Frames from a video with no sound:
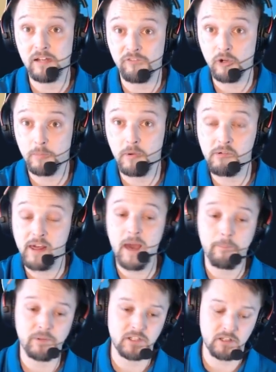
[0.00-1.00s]
your opponent
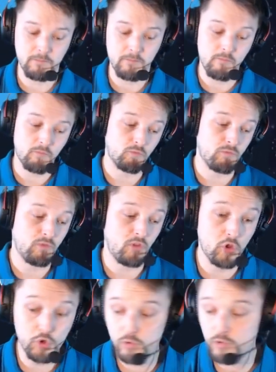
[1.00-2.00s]
happens to
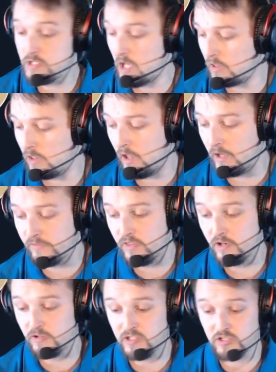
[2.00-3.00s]
lose a lot of
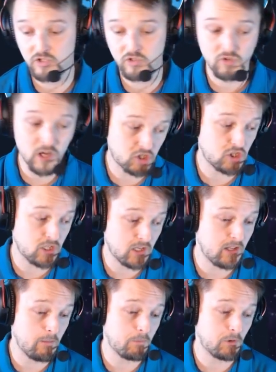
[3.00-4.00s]
their destruction
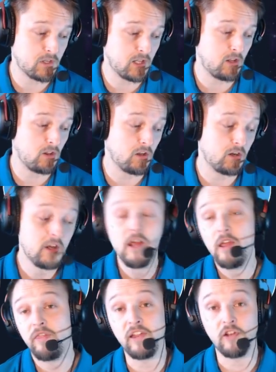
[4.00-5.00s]
in particular,
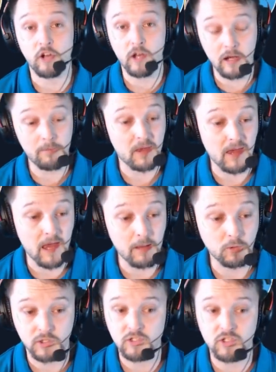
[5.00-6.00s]
then you're going to be
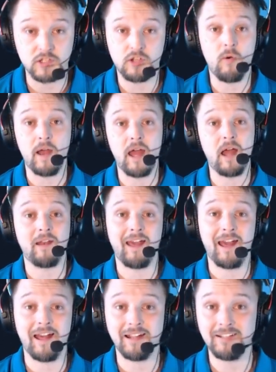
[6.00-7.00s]
able to just go ahead
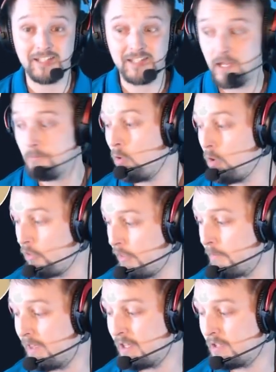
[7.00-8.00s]
and steamroll
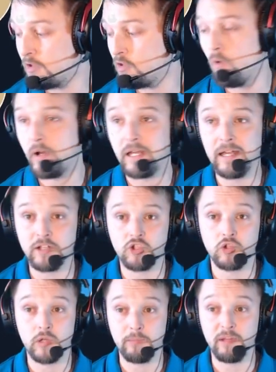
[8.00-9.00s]
them and get to 20
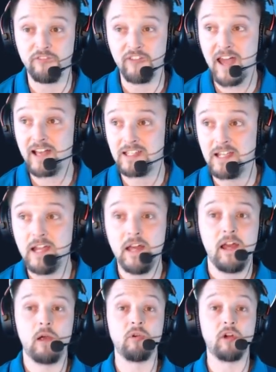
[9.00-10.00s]
extremely fast.
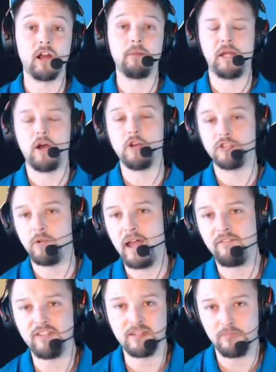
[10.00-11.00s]
And we're going to be also
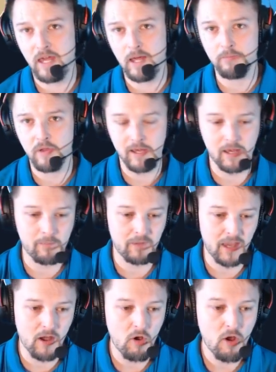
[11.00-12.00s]
having some gameplay
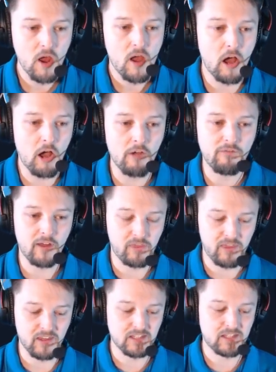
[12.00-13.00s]
coming out of
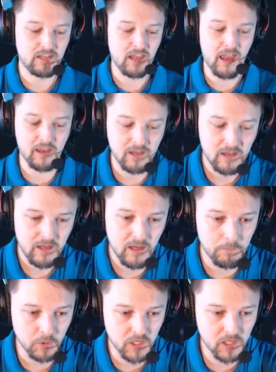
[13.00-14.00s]
this deck
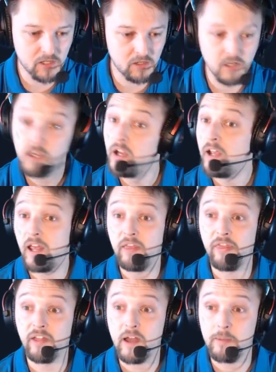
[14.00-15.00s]
in particular in
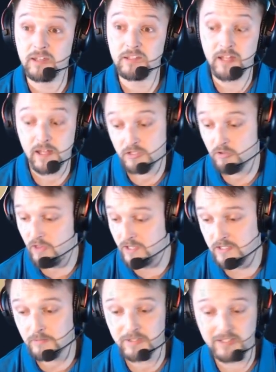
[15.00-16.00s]
the coming days. So that's
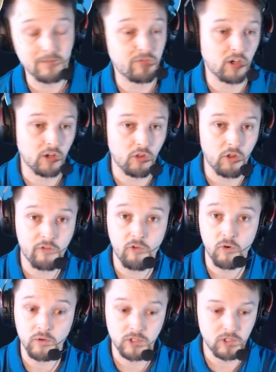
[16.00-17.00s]
going to be something to look
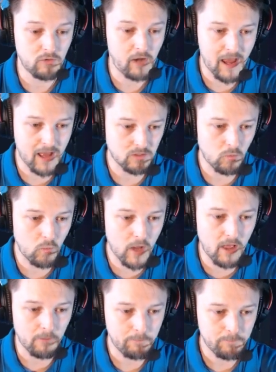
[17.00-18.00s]
forward to as
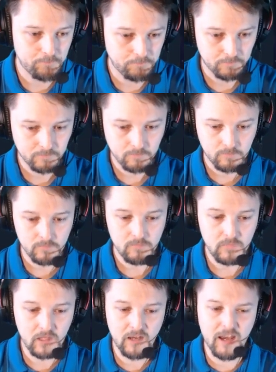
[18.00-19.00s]
well.
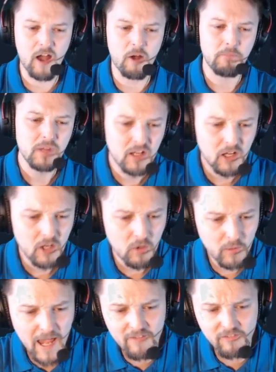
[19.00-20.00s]
Now,
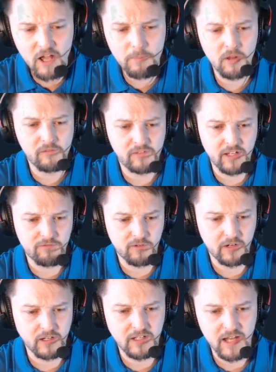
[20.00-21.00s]
we have a couple of
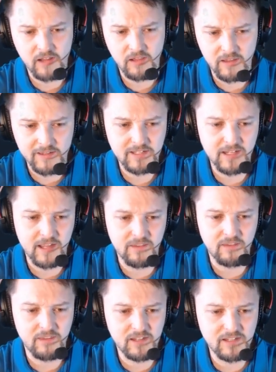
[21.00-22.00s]
different deck lists, and
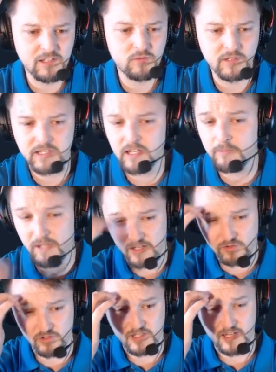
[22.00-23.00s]
this is what's going to be
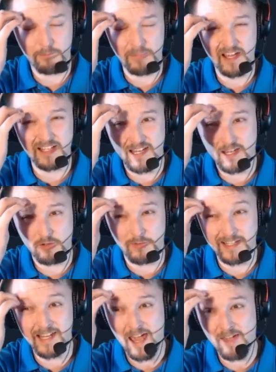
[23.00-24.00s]
interesting because yes, we
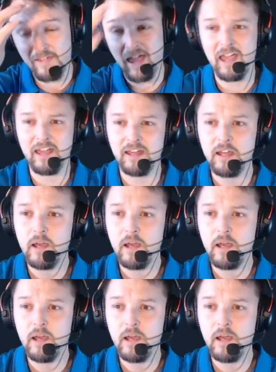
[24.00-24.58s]
did have a